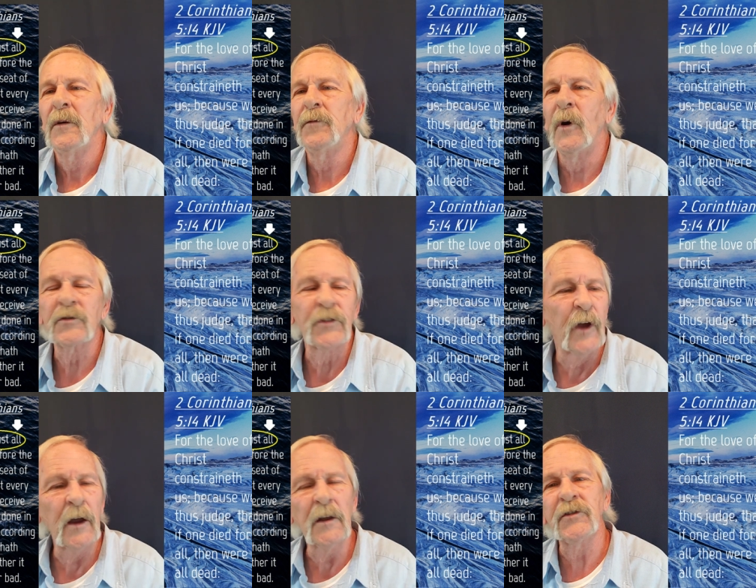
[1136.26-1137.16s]
Folks,
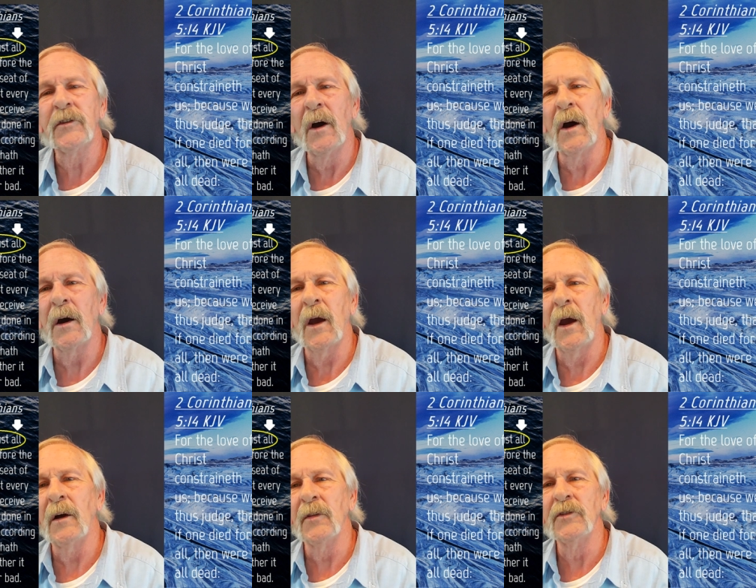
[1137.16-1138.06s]
that is not
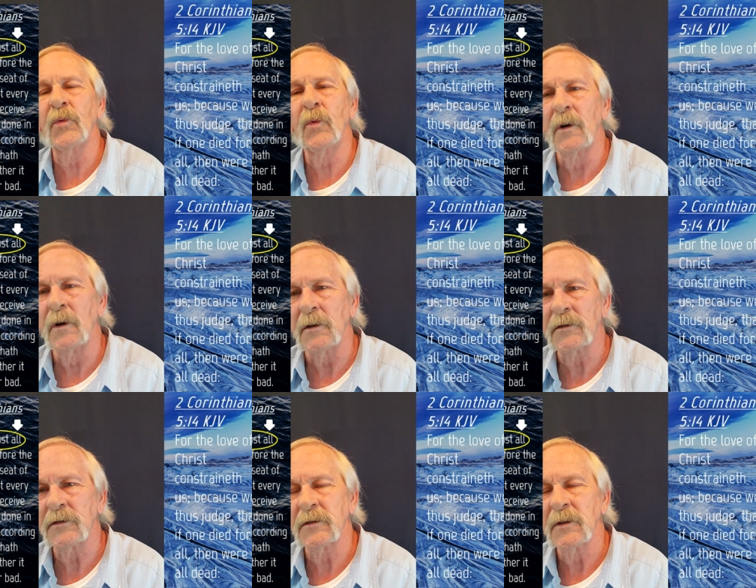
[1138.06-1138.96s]
how this
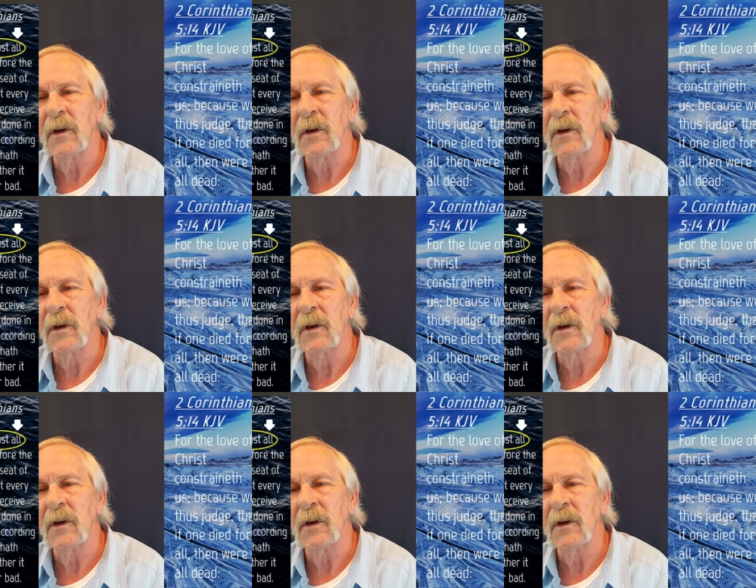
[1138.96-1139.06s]
works.